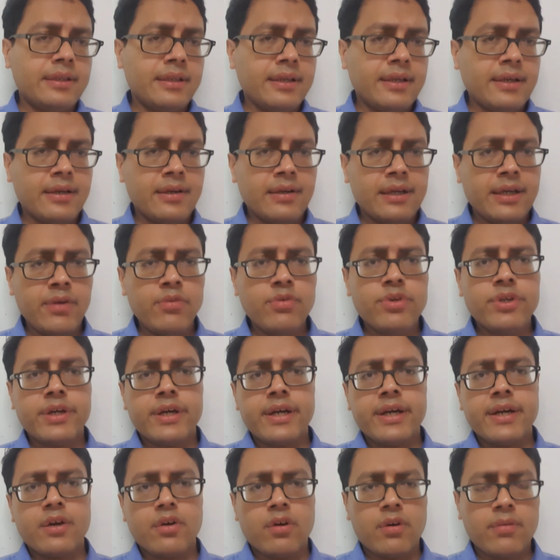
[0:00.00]
the
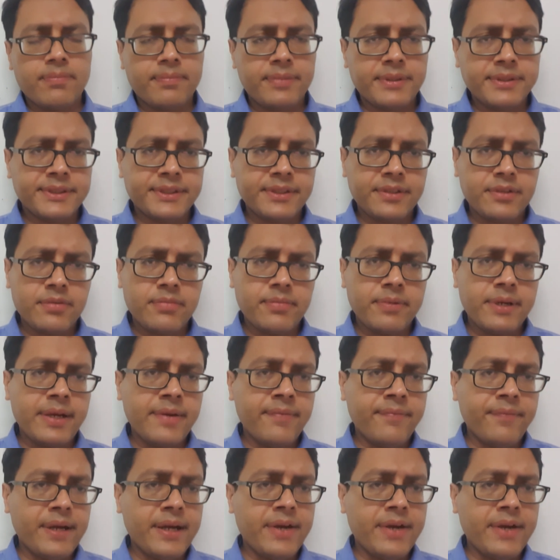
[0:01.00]
uterine corpus there will be